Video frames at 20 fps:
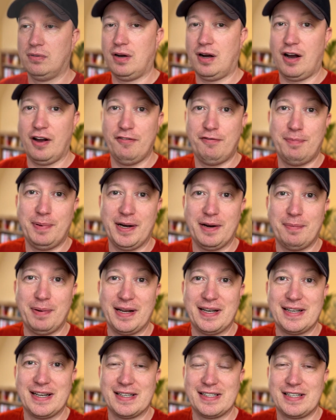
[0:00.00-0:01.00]
I've been a
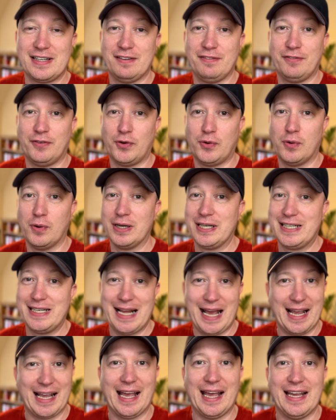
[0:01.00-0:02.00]
pen tester for
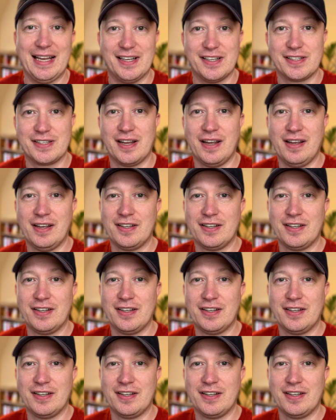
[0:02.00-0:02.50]
decades,